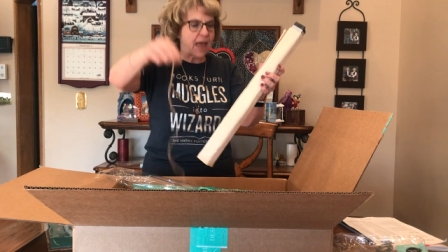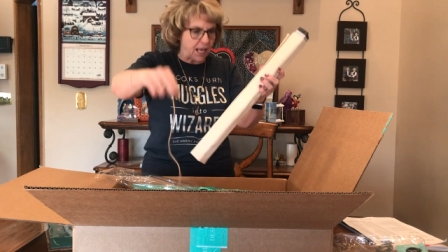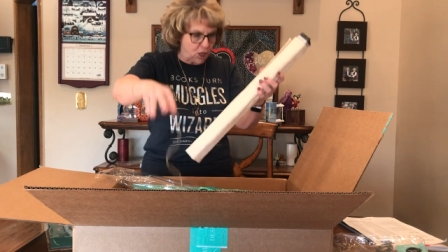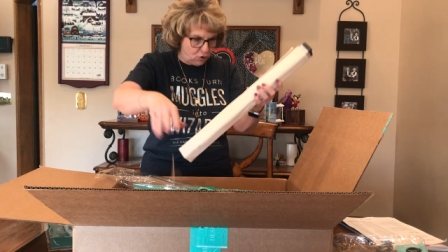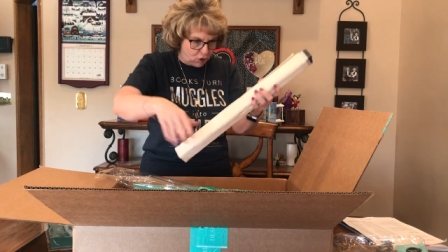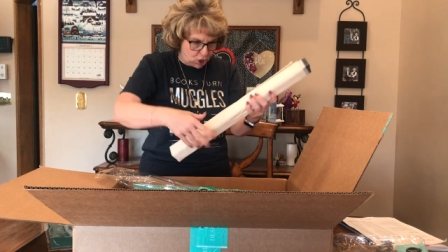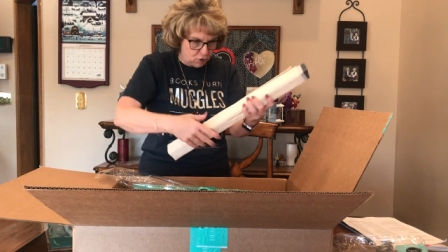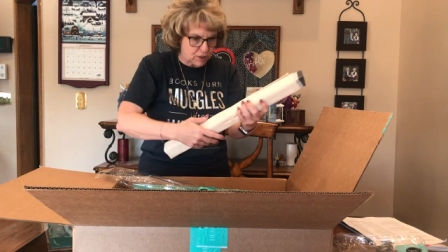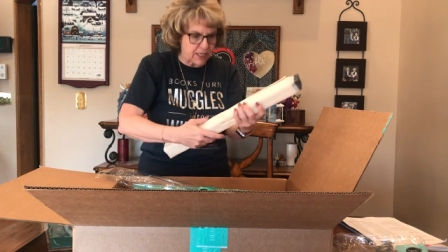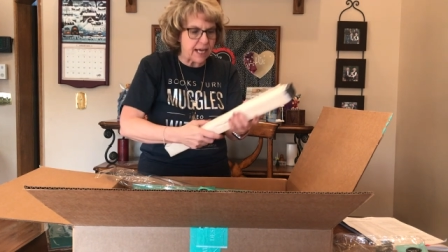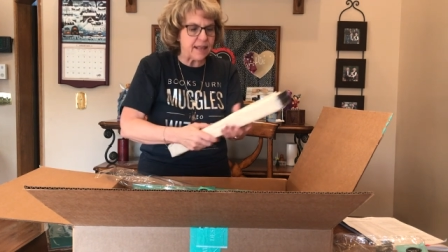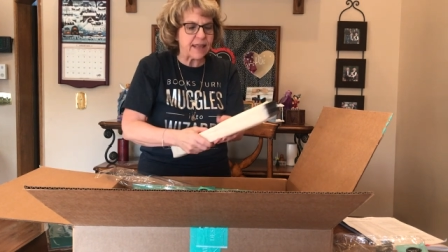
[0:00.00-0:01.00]
that you
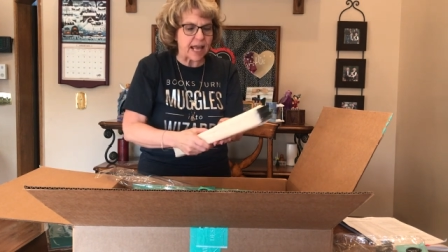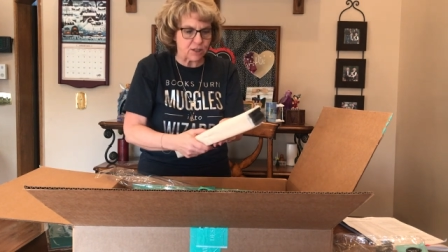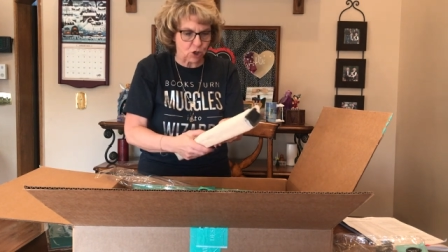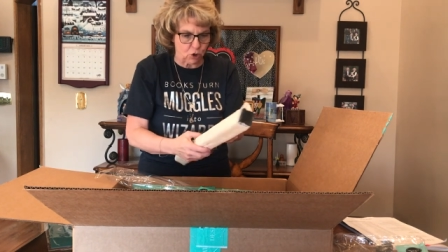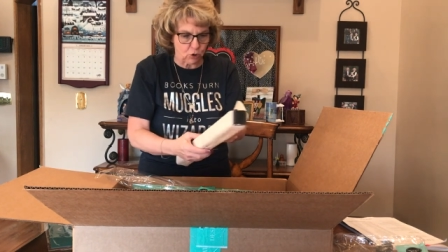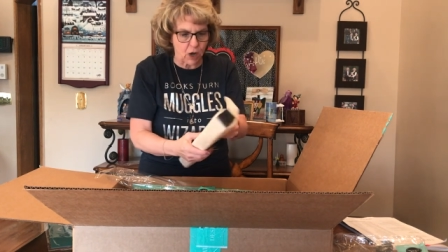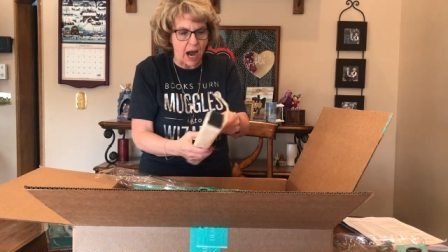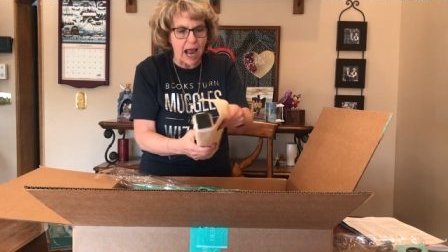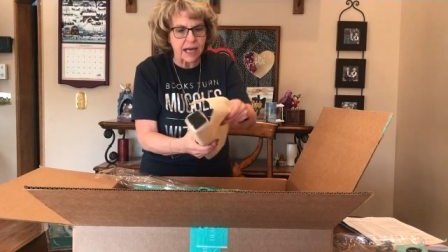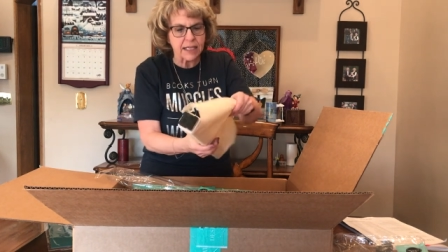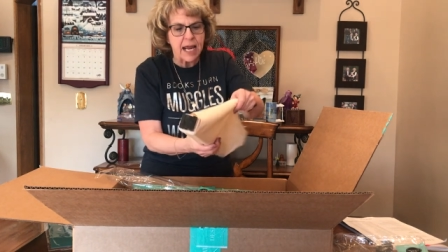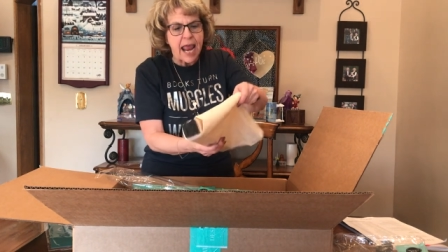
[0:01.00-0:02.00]
use thing. it. That's
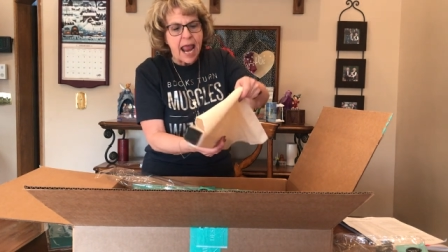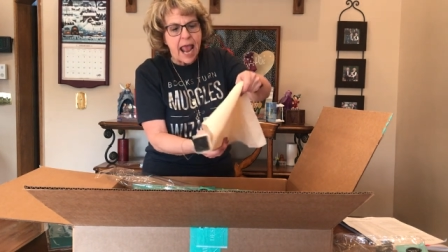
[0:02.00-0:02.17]
correct.